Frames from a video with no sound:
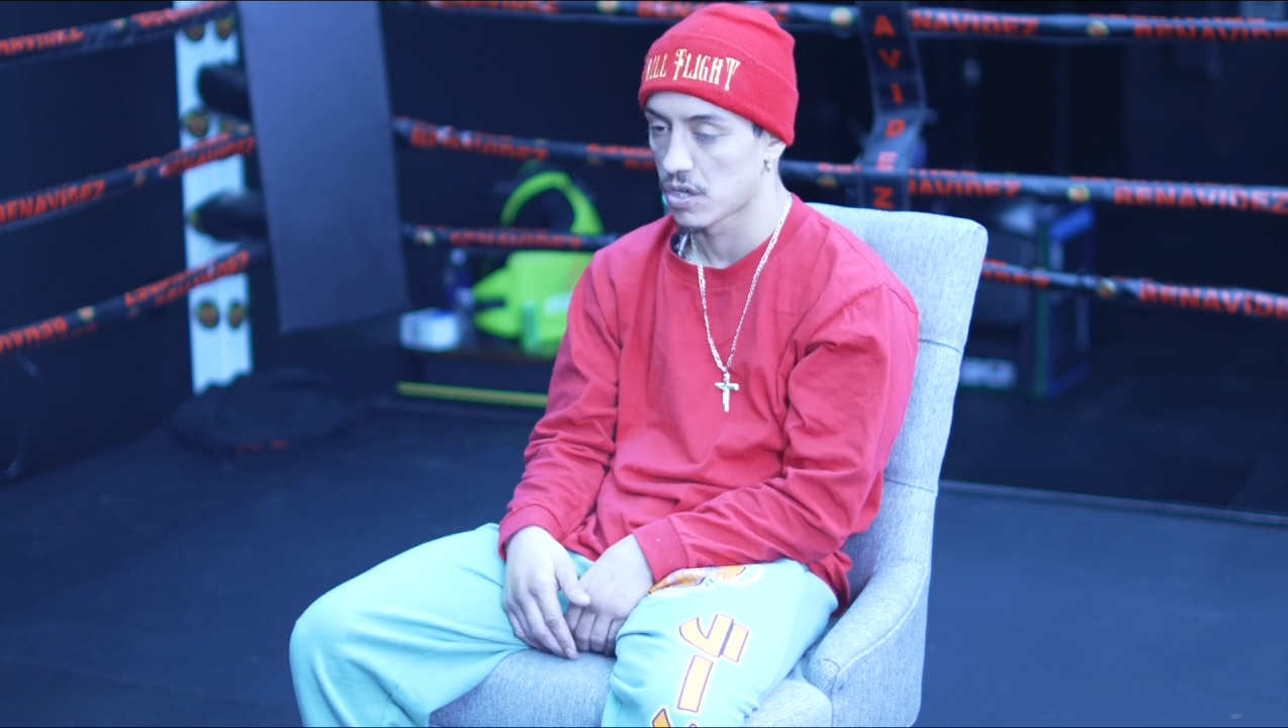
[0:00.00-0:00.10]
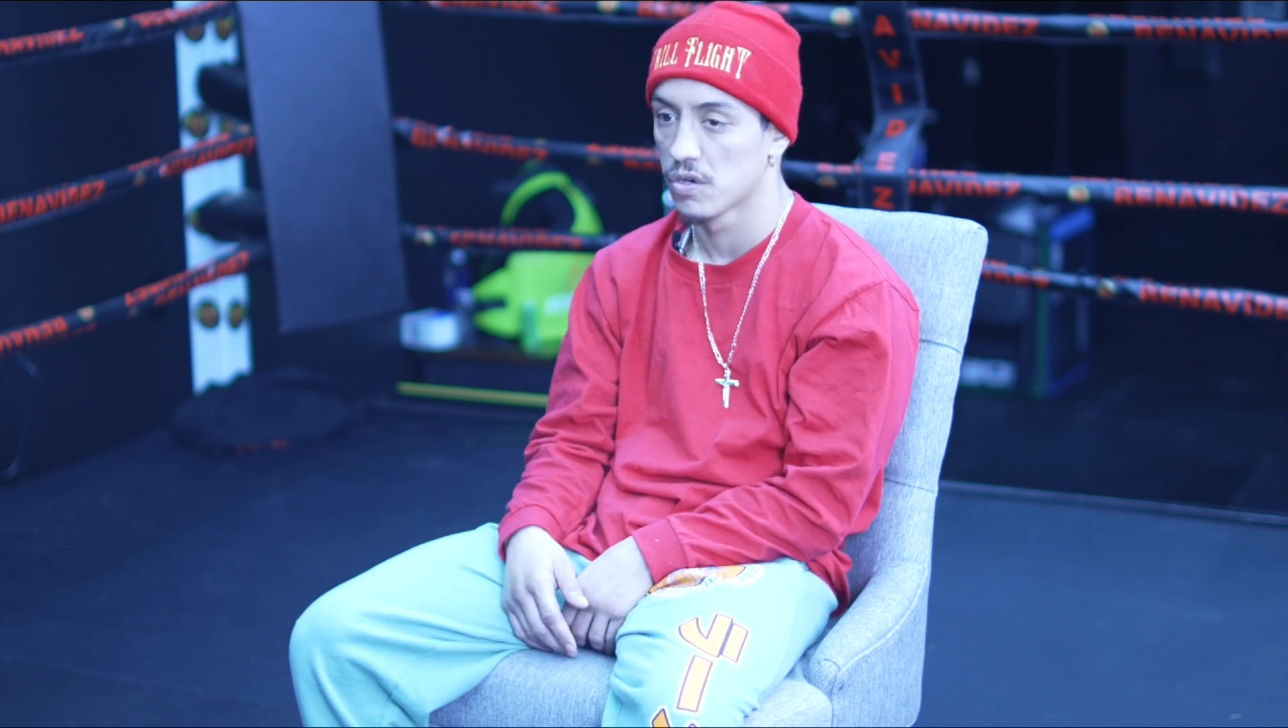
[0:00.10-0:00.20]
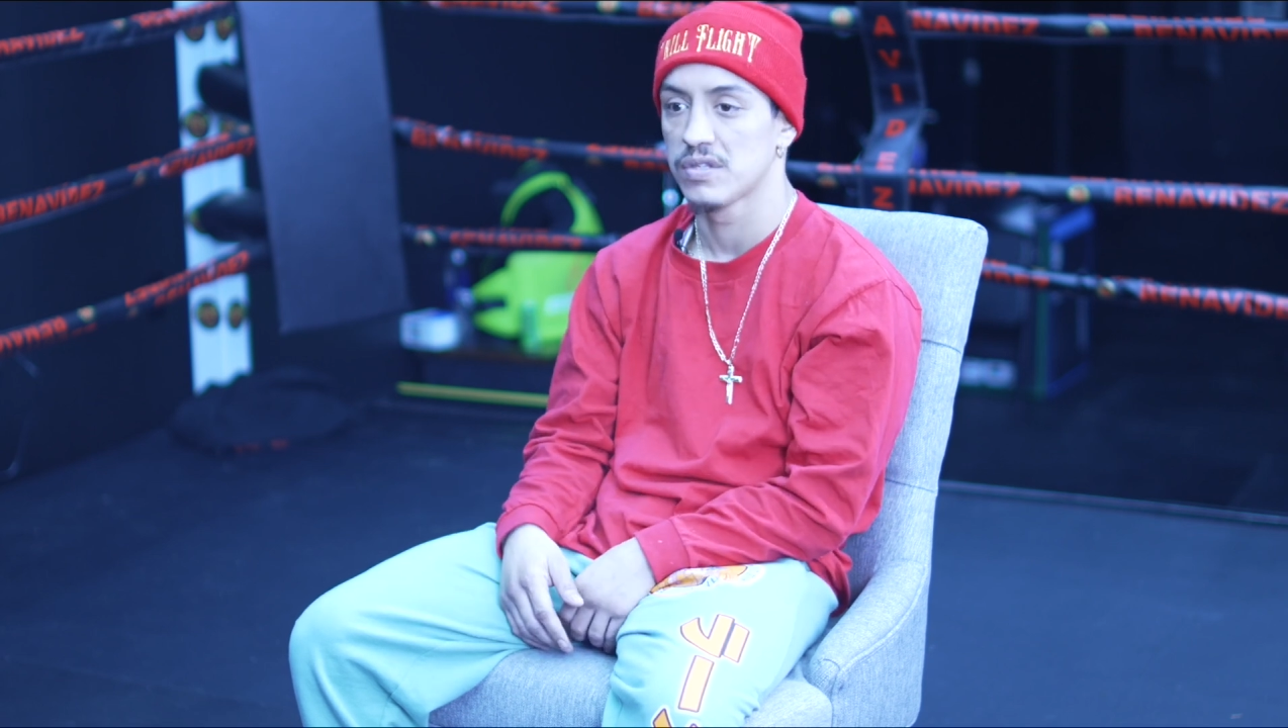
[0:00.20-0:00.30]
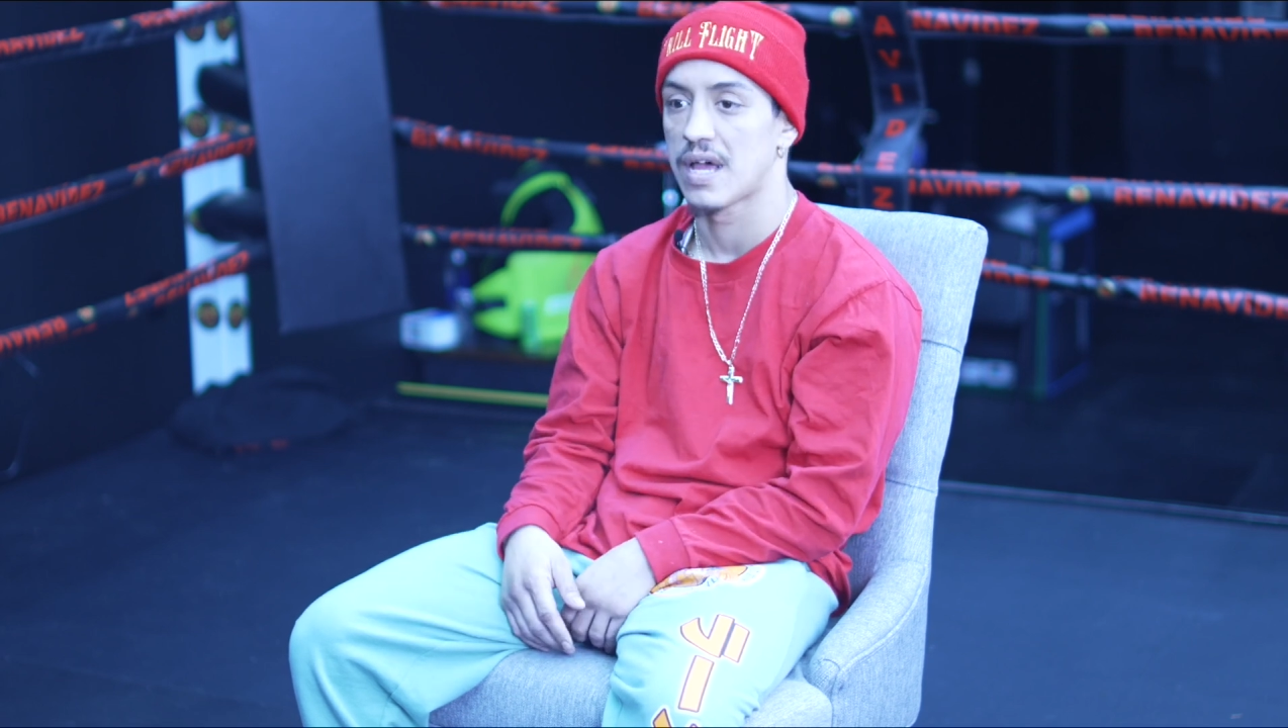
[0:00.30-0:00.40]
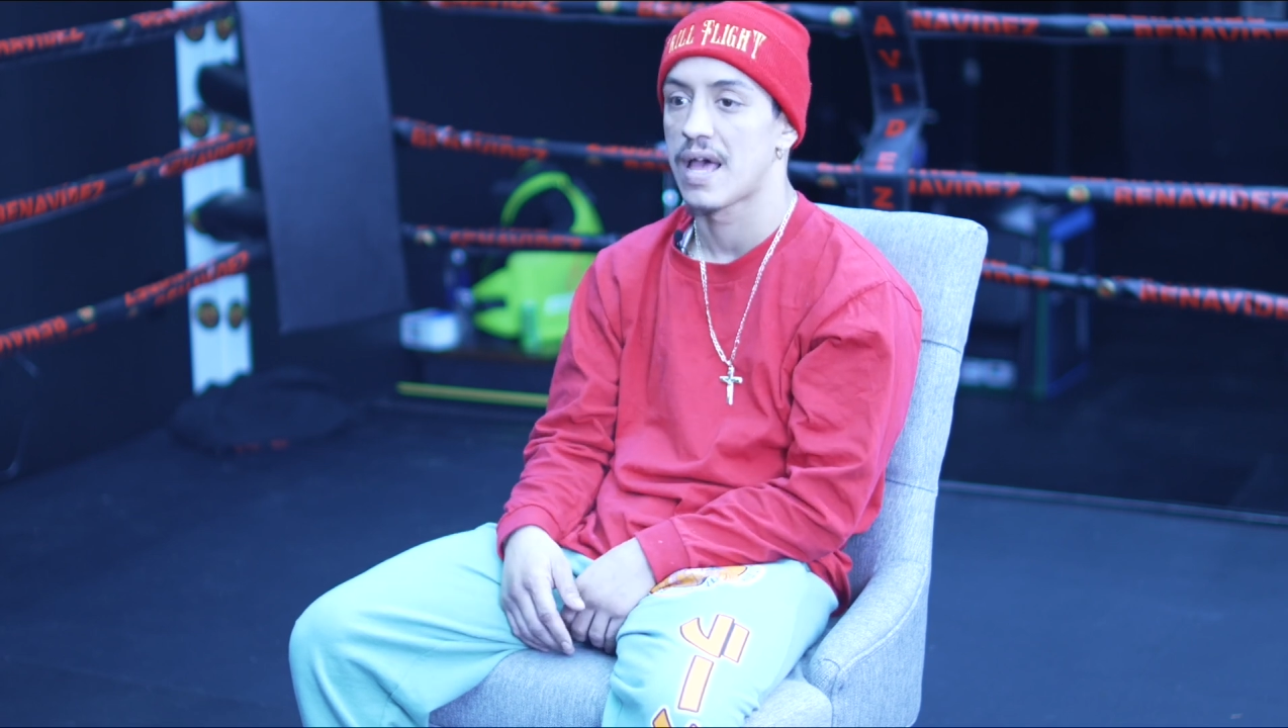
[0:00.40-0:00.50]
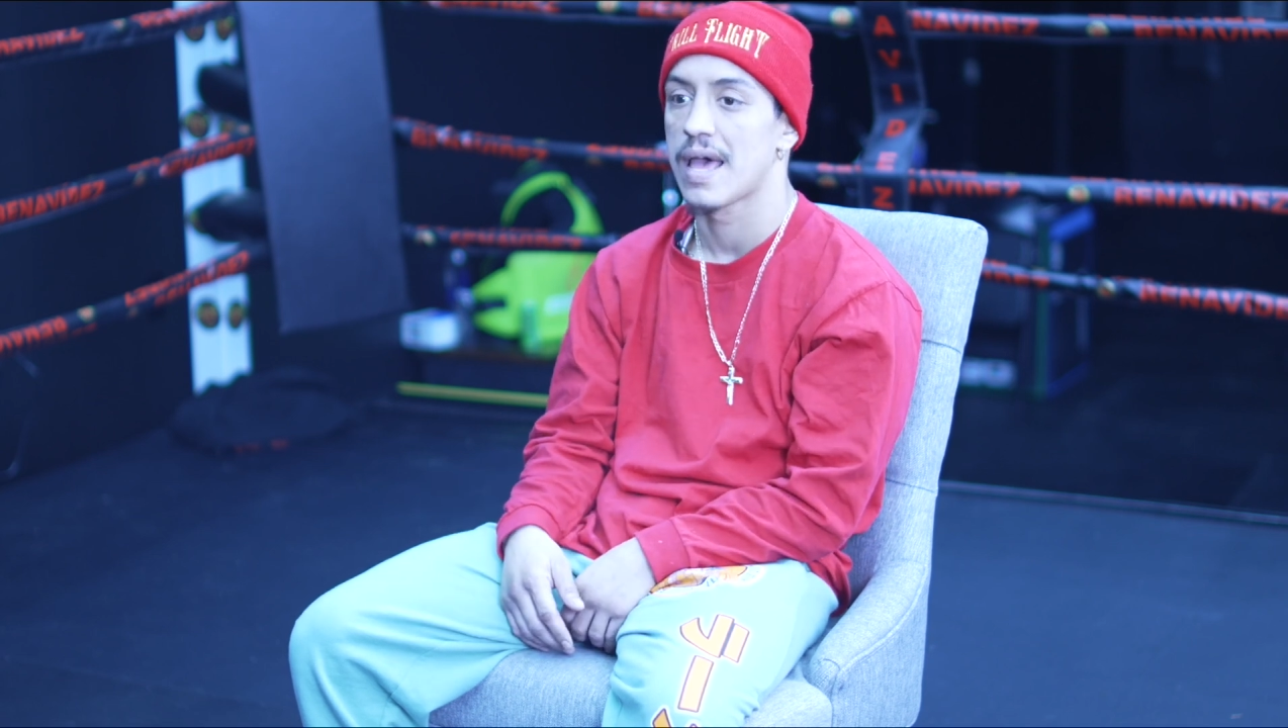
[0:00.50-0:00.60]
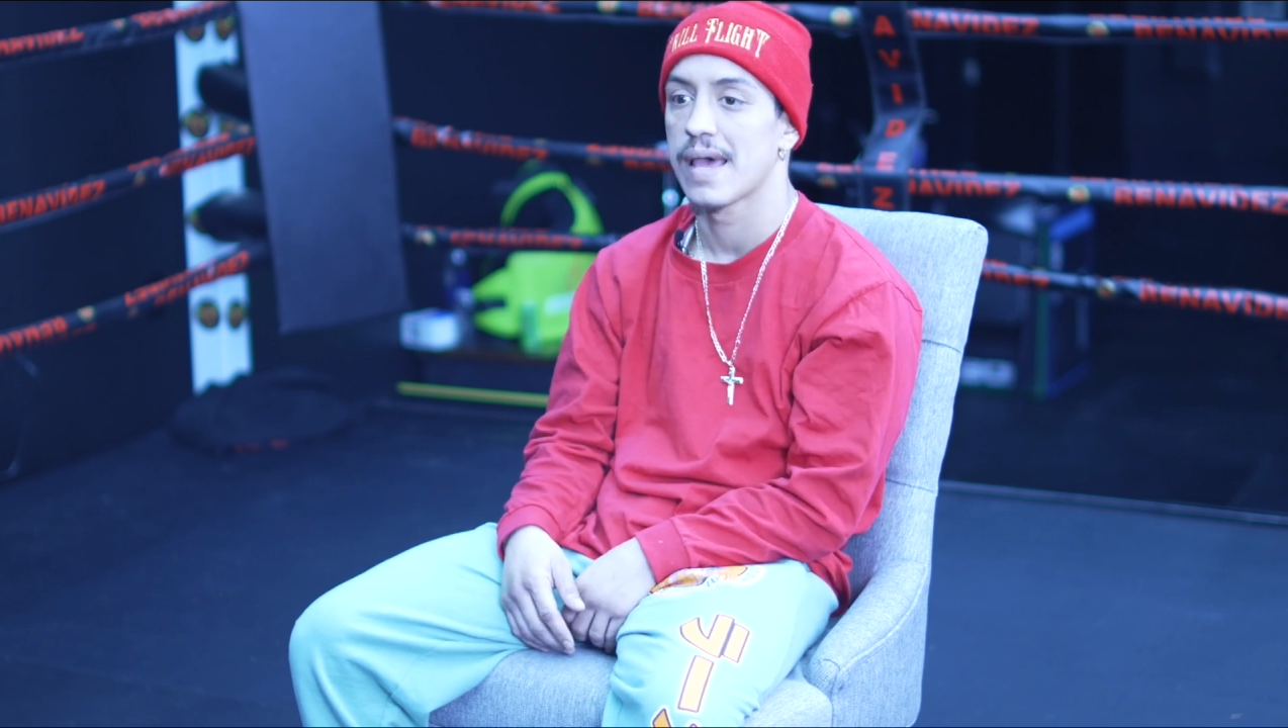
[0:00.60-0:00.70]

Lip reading: the clothes I